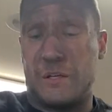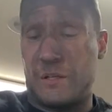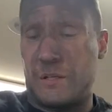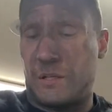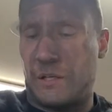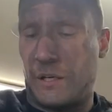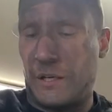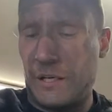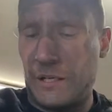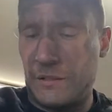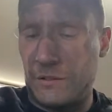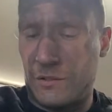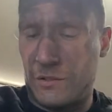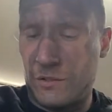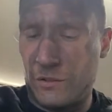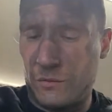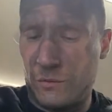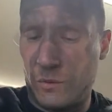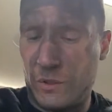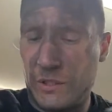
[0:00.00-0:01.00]
all right.
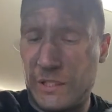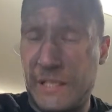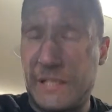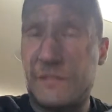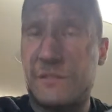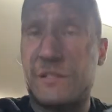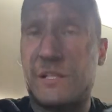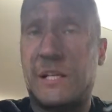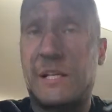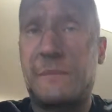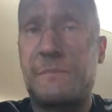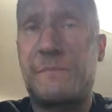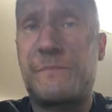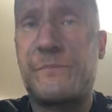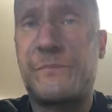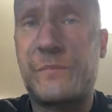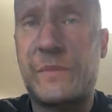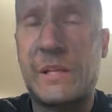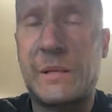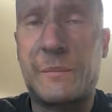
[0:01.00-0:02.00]
So one last time,
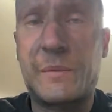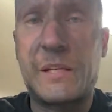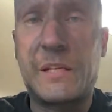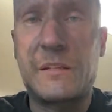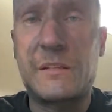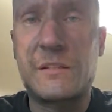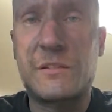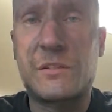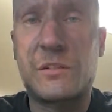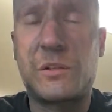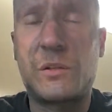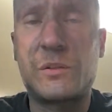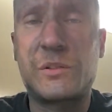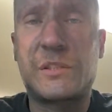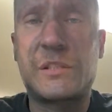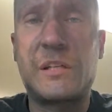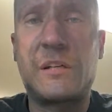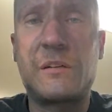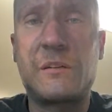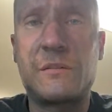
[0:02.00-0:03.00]
I'm going to get this closed
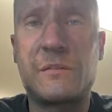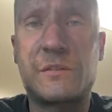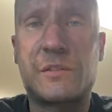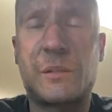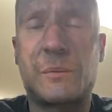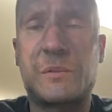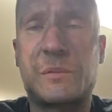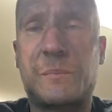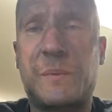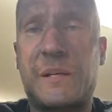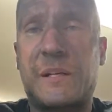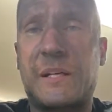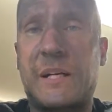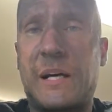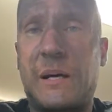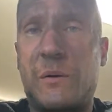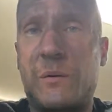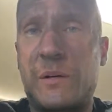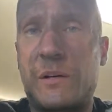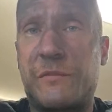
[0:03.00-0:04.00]
out. It's almost been an
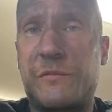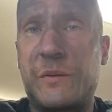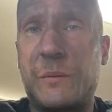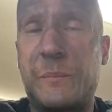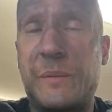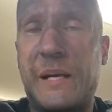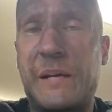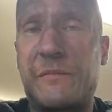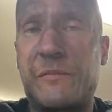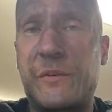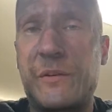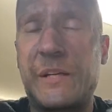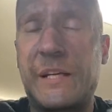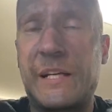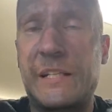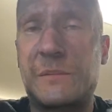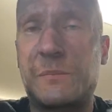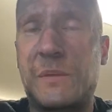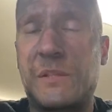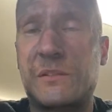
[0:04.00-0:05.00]
hour. I feel bad for you
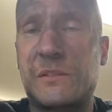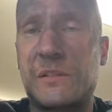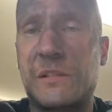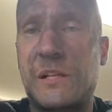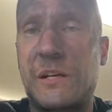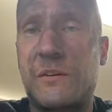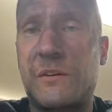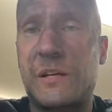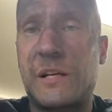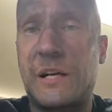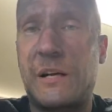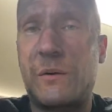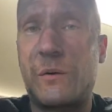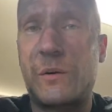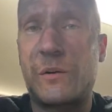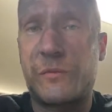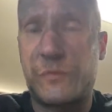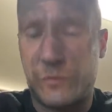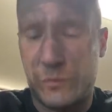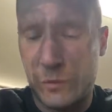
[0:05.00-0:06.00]
guys muscling out an
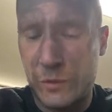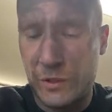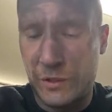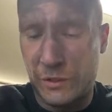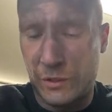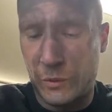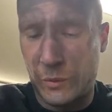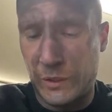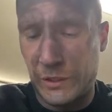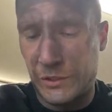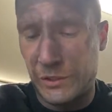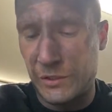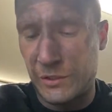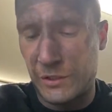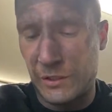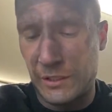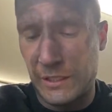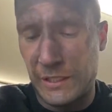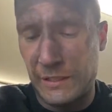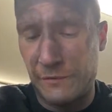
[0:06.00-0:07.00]
hour worth of questions
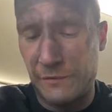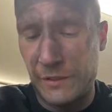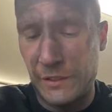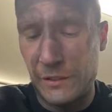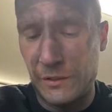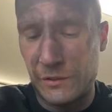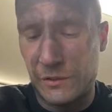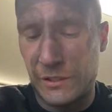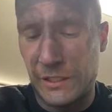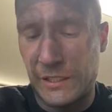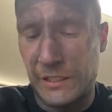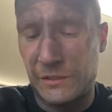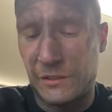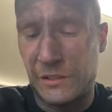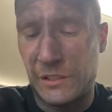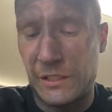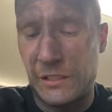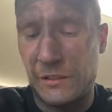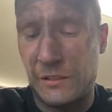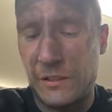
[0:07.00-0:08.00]
and live videos. Like I
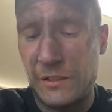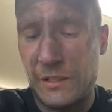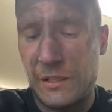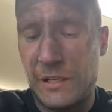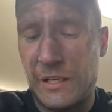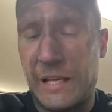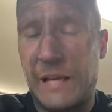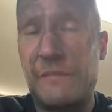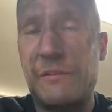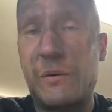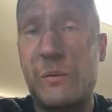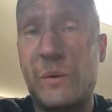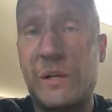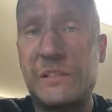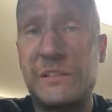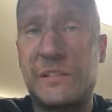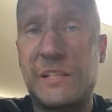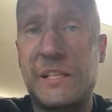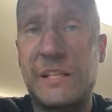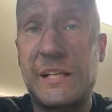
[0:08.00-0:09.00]
said, every
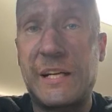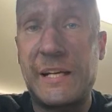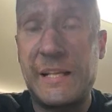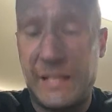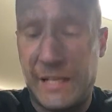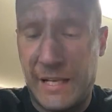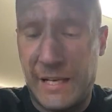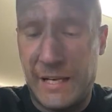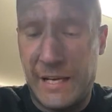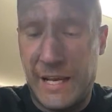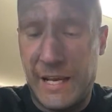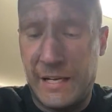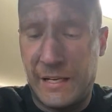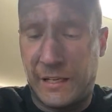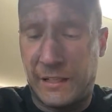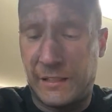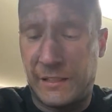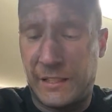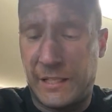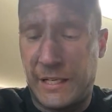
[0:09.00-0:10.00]
Wednesday night at 8
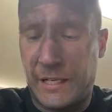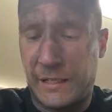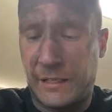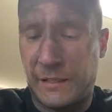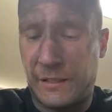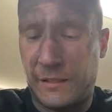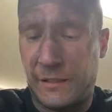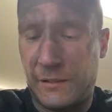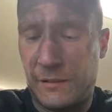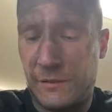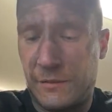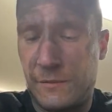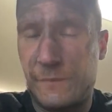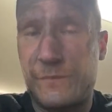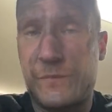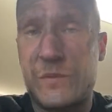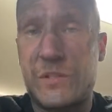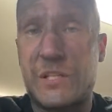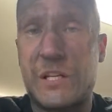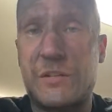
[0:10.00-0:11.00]
o'clock
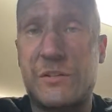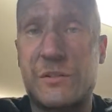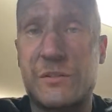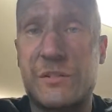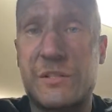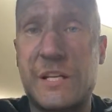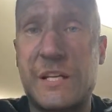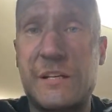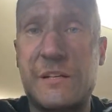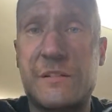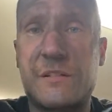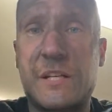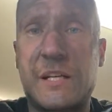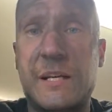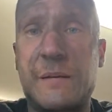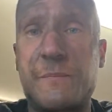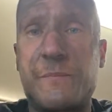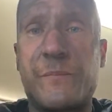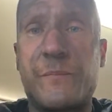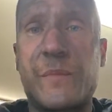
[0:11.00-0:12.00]
Central Standard
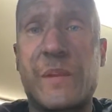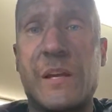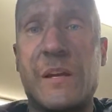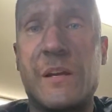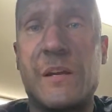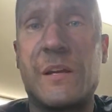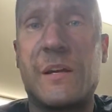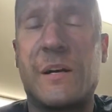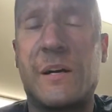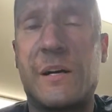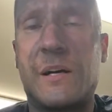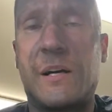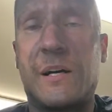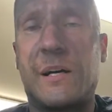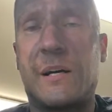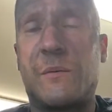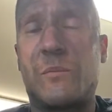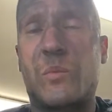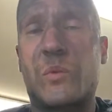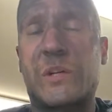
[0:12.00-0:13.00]
Time,
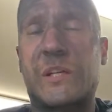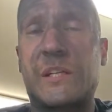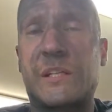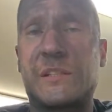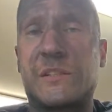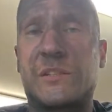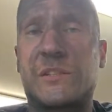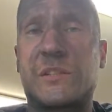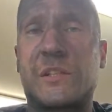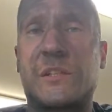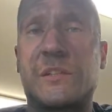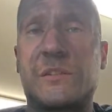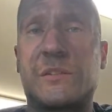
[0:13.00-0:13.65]
we're going to start